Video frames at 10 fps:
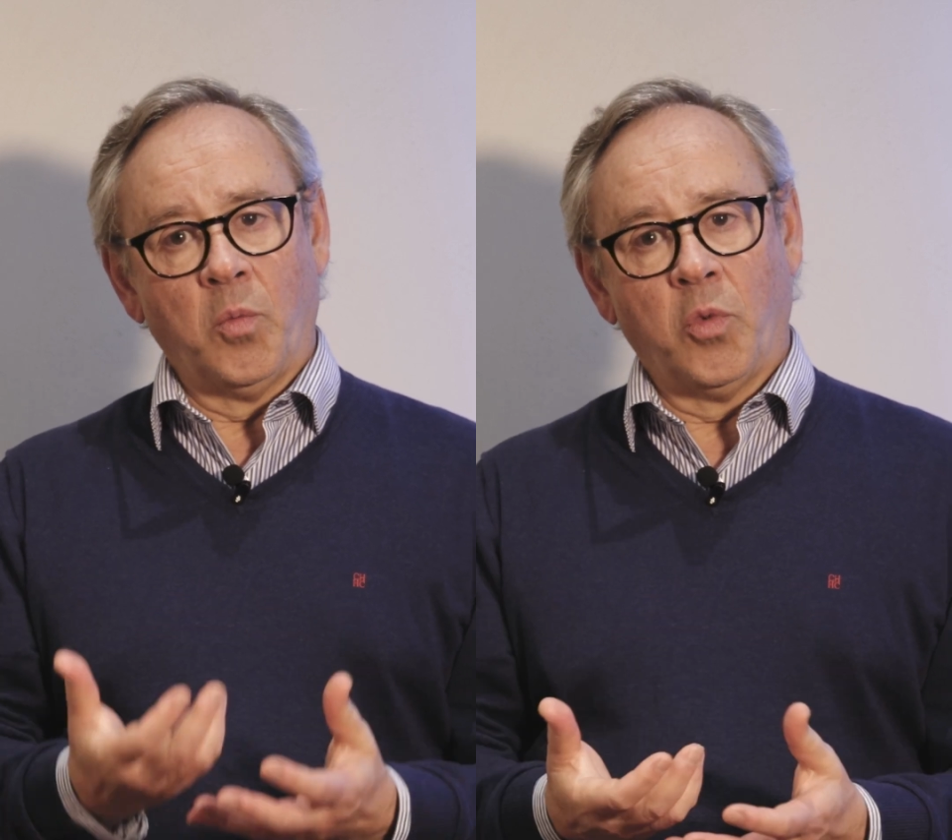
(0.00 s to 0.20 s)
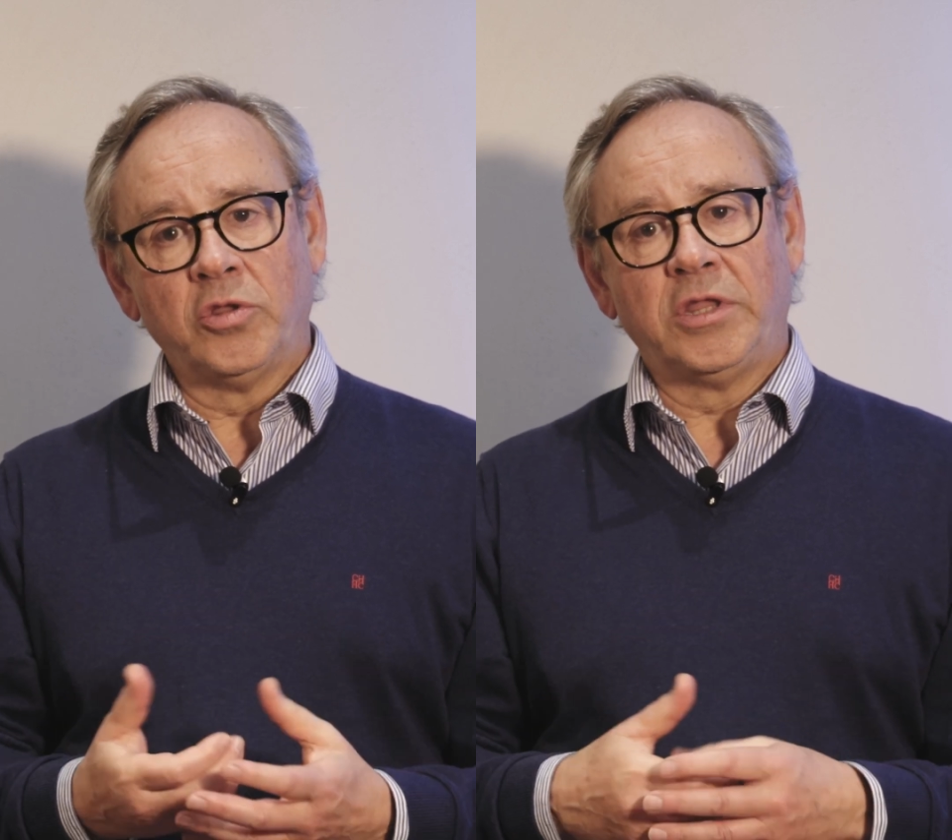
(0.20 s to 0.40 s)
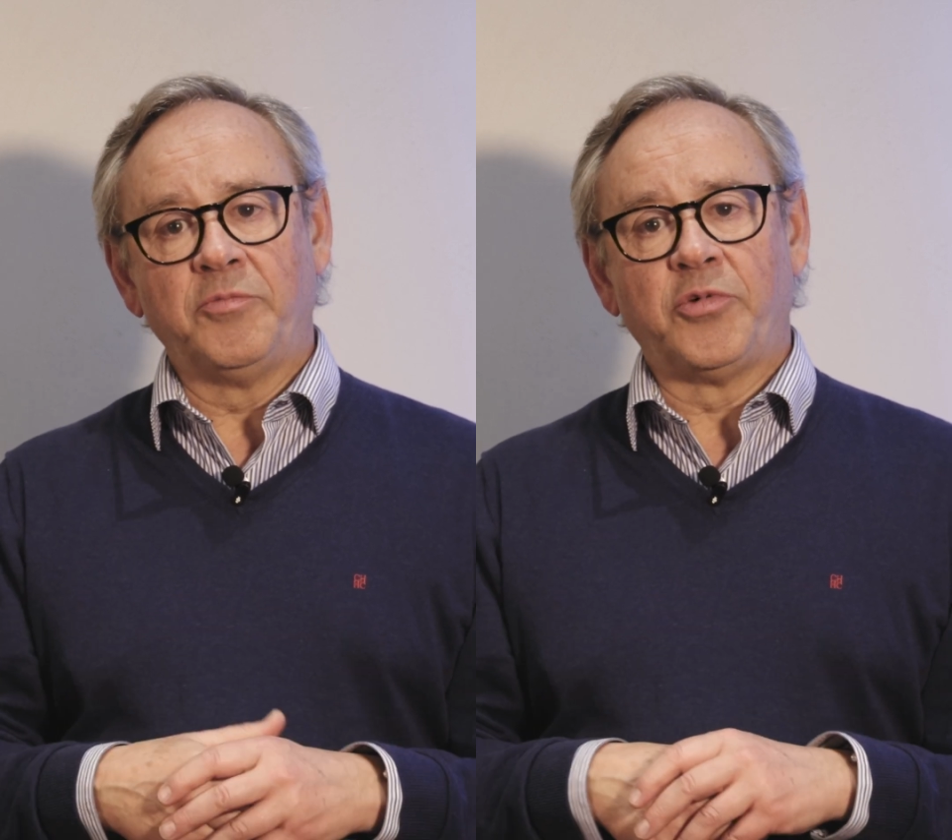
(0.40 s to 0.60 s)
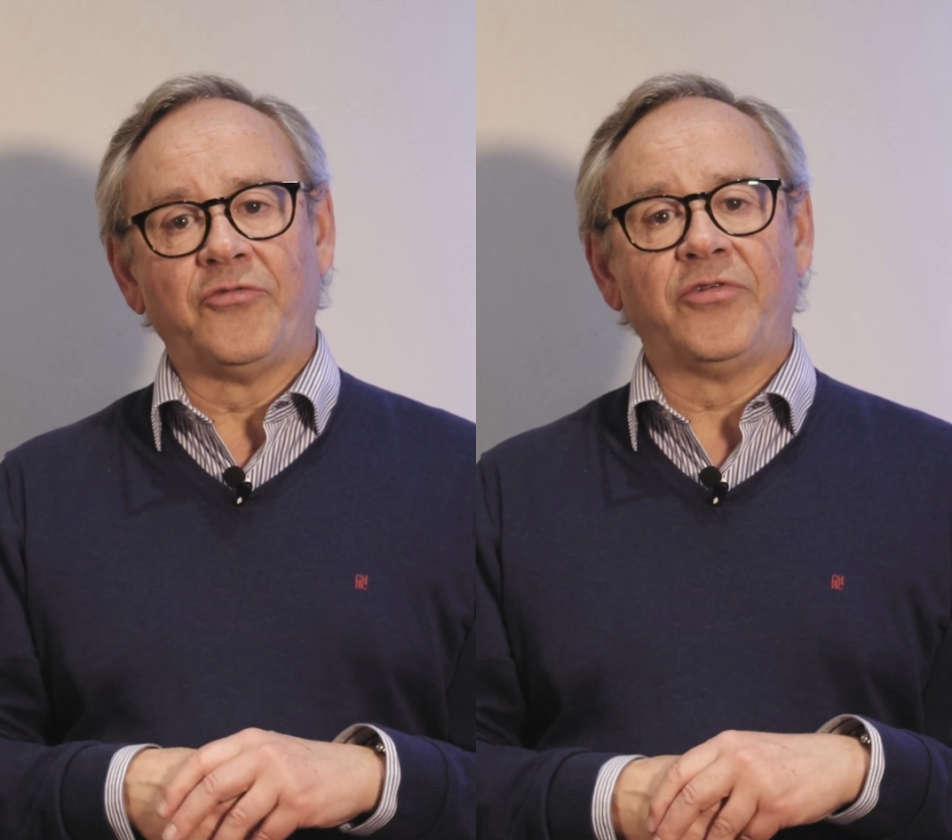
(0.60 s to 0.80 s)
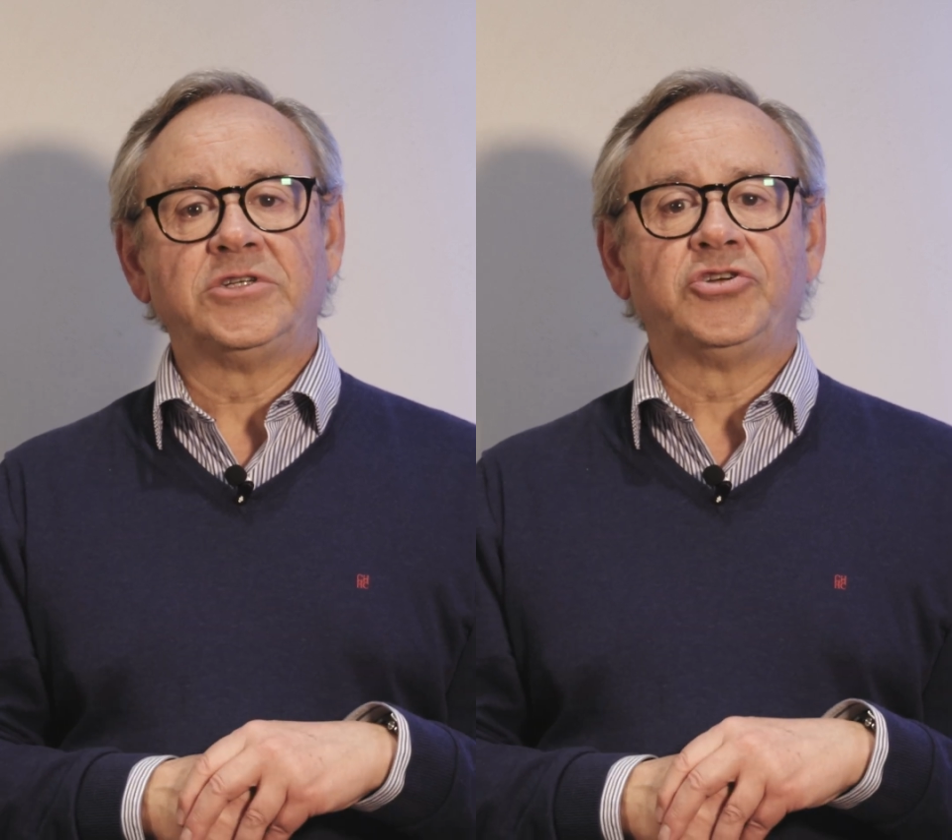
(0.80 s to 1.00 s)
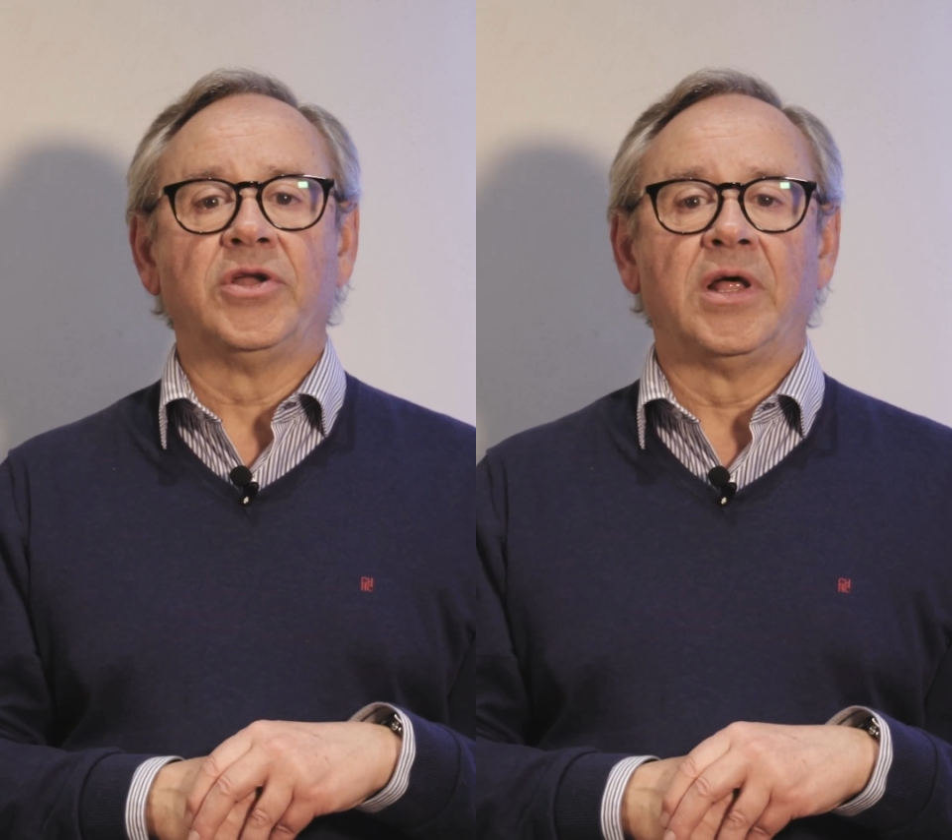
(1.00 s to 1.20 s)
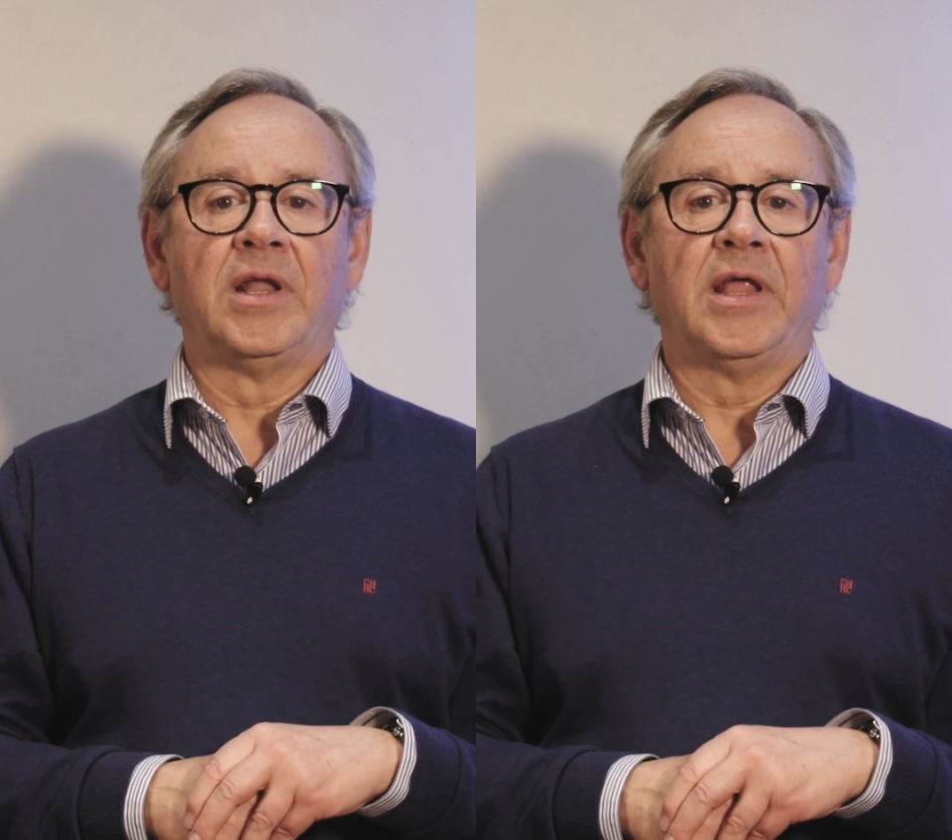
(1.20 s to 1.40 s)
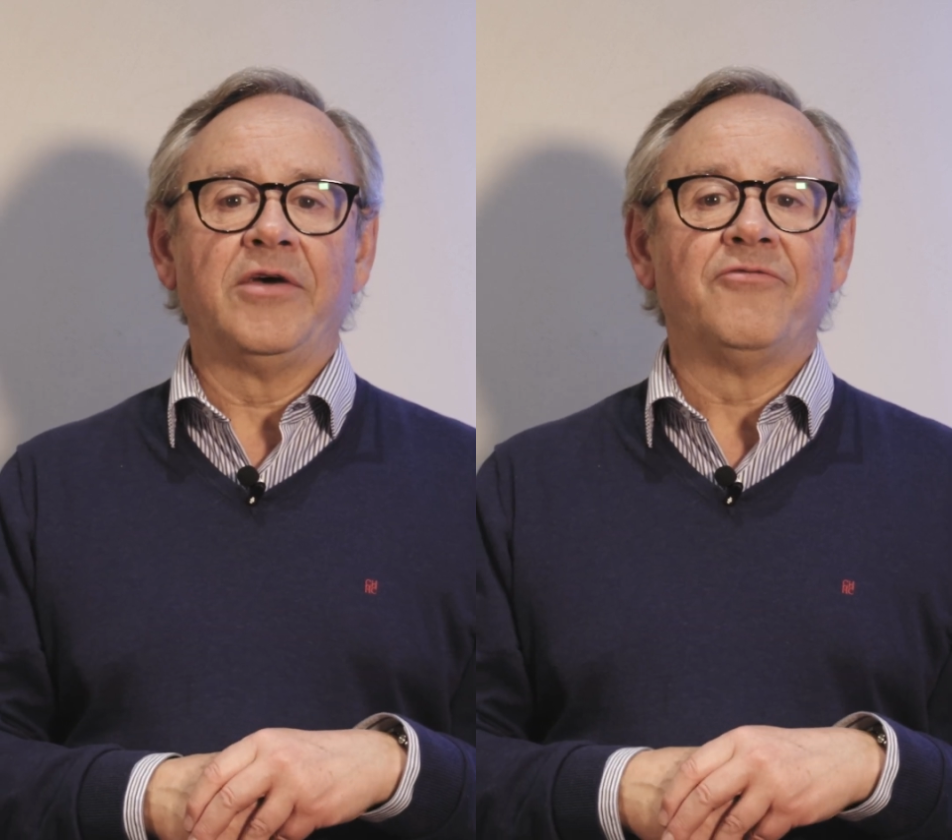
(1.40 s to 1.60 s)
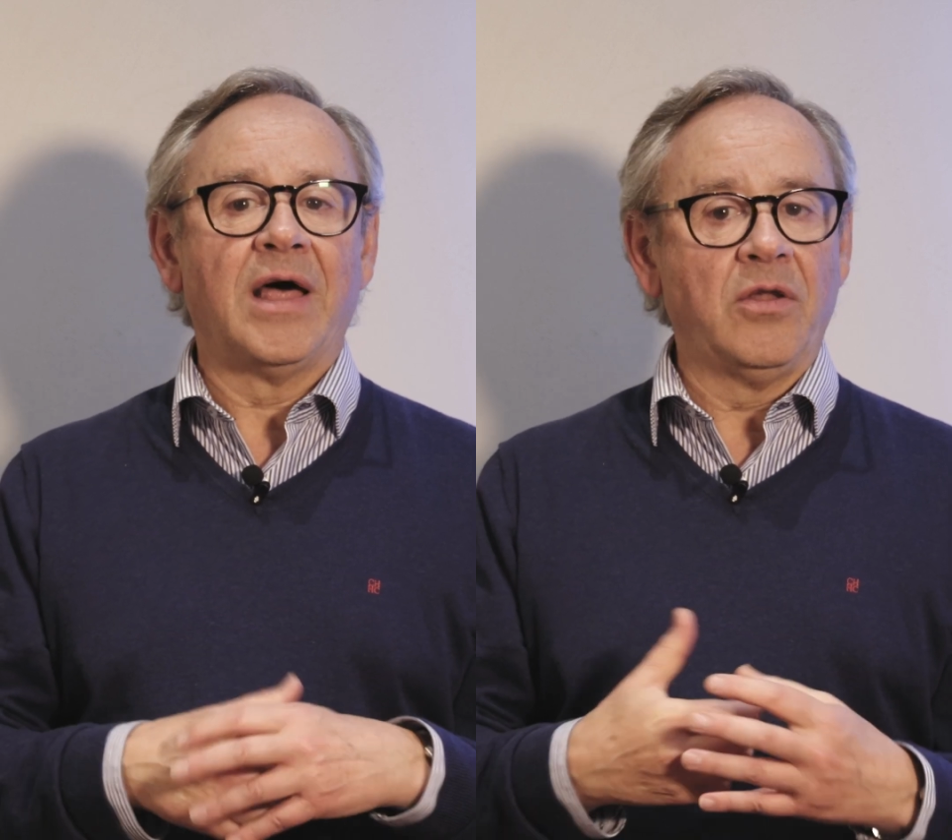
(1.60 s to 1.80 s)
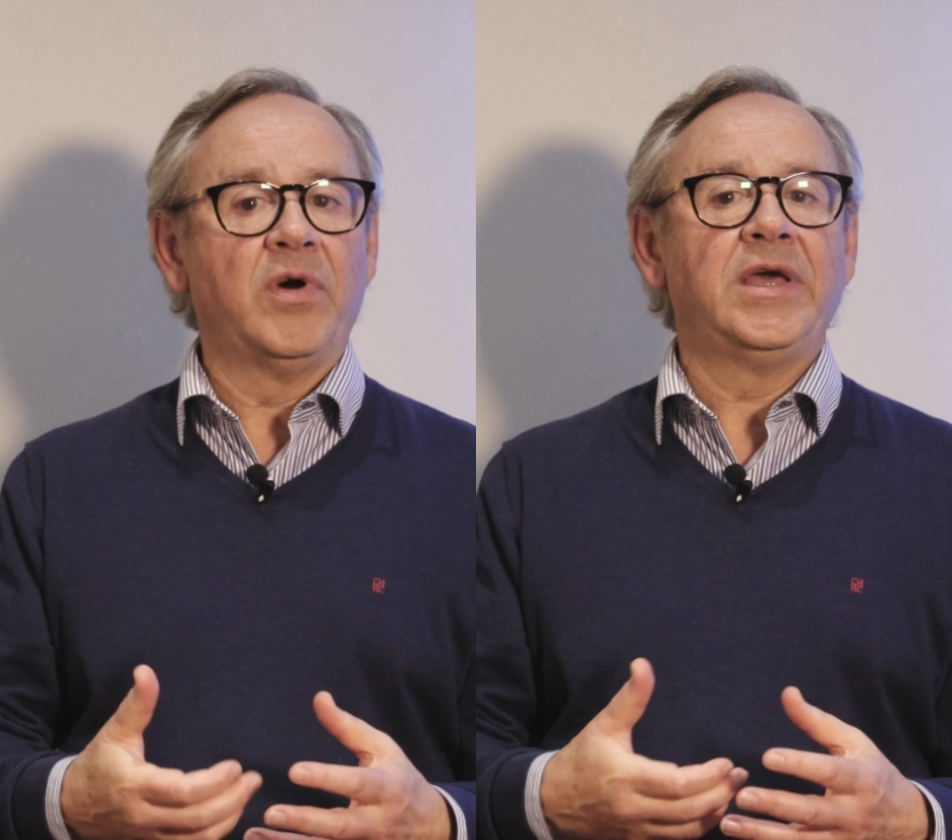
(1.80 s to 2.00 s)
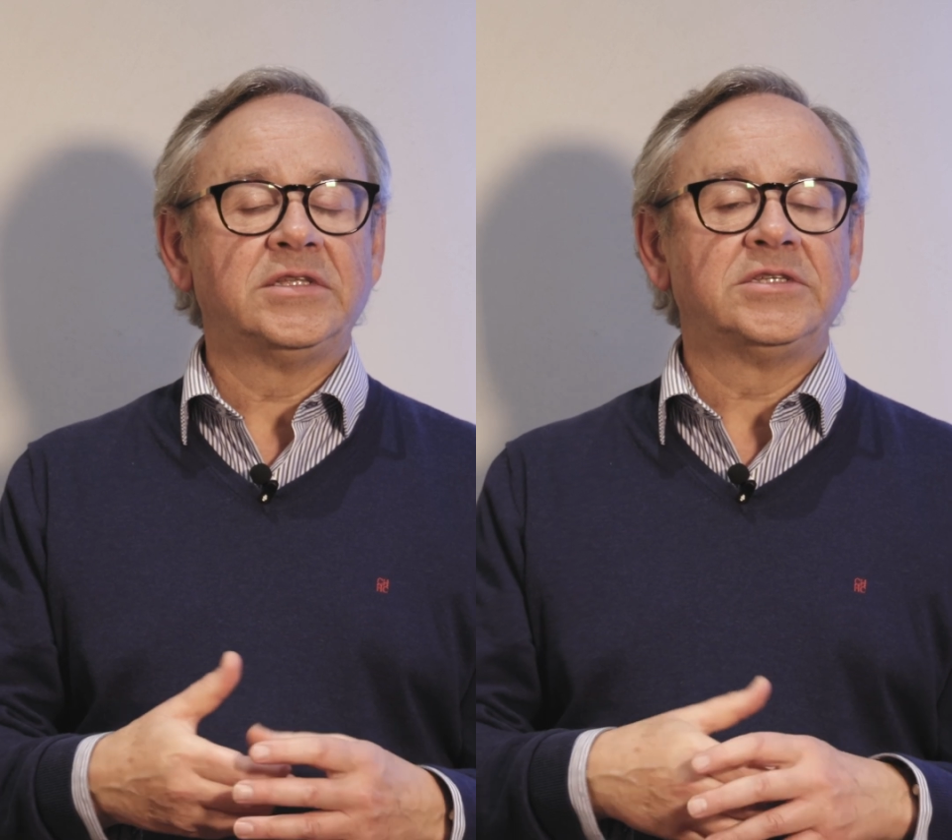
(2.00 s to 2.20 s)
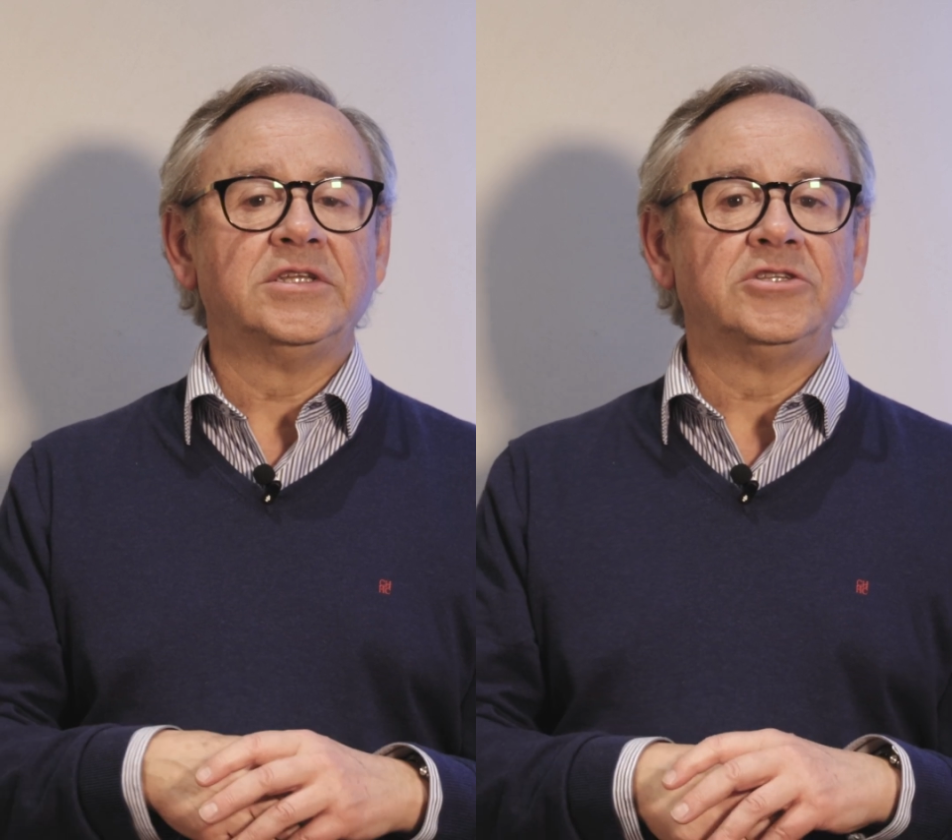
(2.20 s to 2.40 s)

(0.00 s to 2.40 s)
what the professional evaluates